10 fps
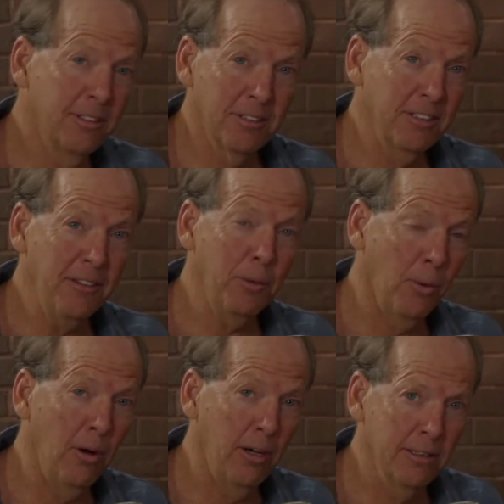And there's nothing
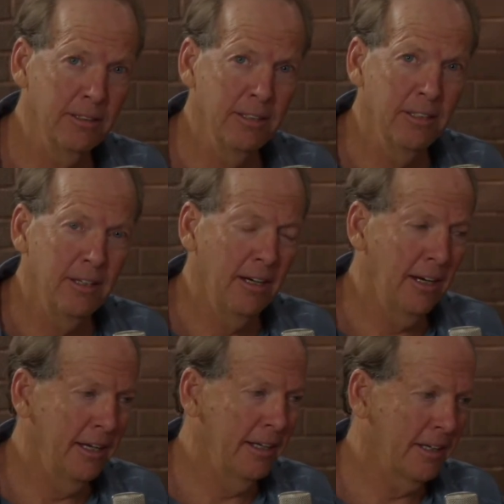wrong
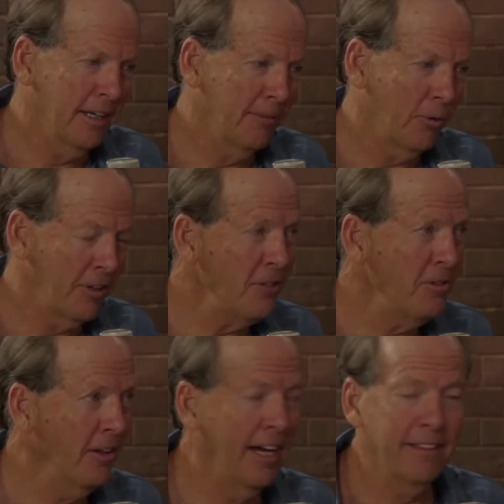in a
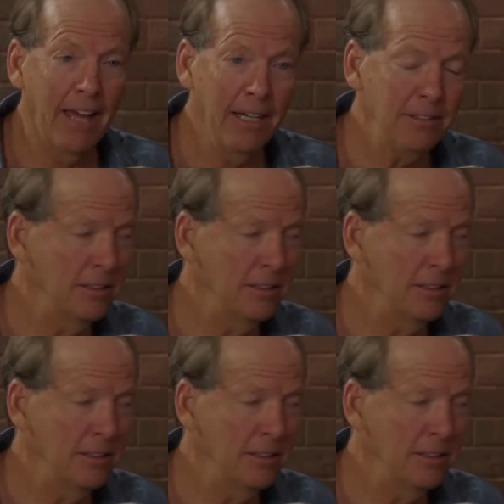conversation like that,